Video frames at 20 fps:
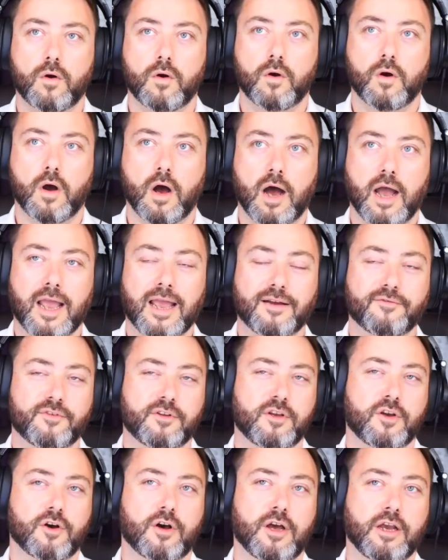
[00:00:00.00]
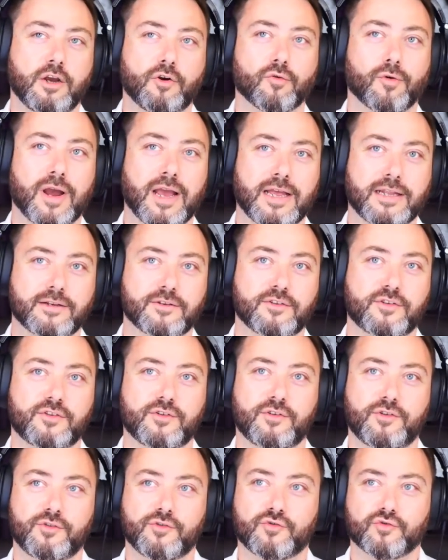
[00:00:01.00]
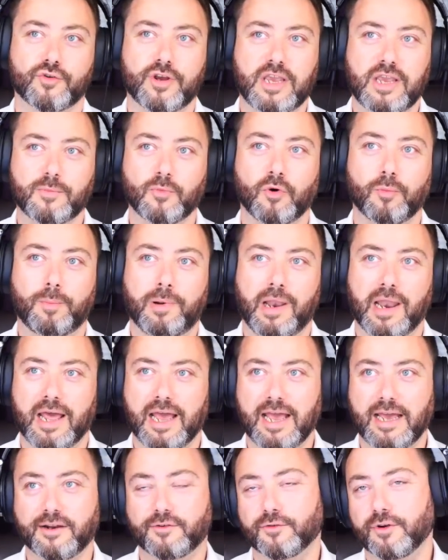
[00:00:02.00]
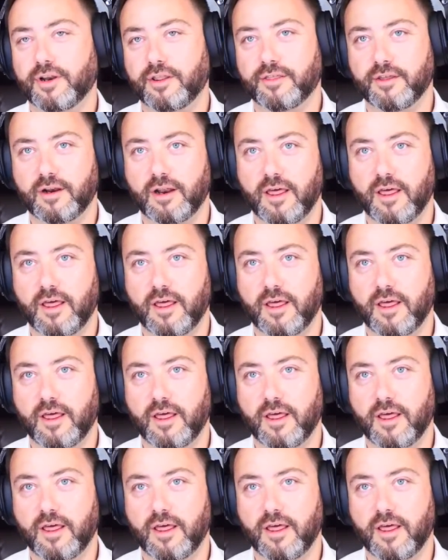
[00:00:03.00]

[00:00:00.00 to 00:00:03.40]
I haven't got a grand dream or plan or anything like